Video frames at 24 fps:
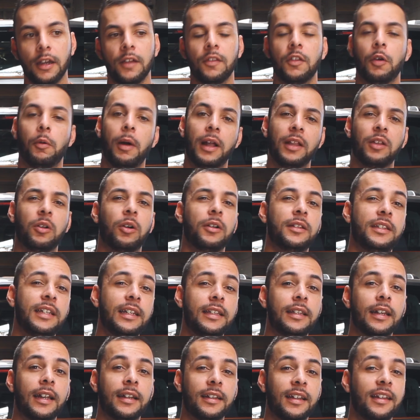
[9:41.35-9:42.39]
The white car
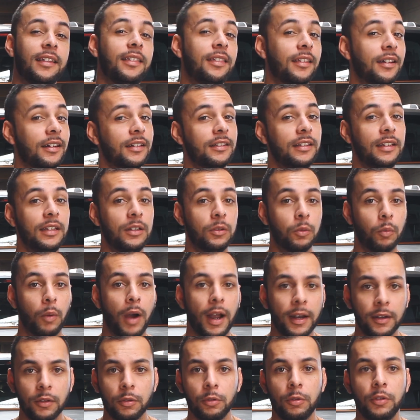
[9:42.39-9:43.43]
did run a
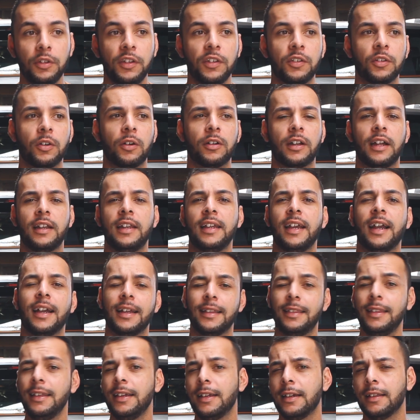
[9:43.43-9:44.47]
13.1, Husni's car running I
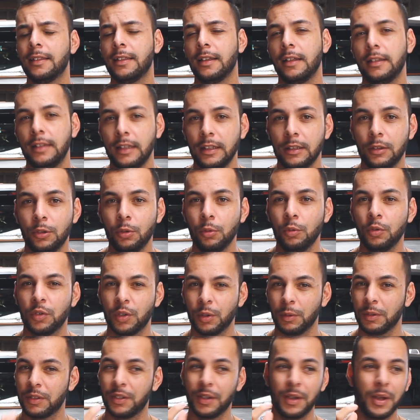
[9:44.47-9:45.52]
think a 13.2,
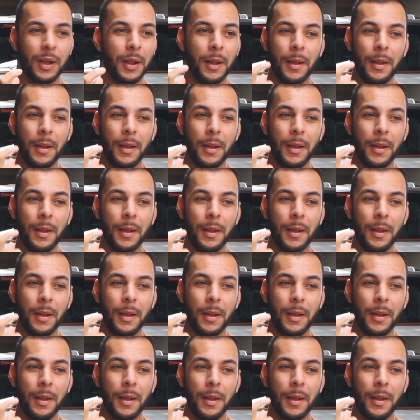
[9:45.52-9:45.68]
so it's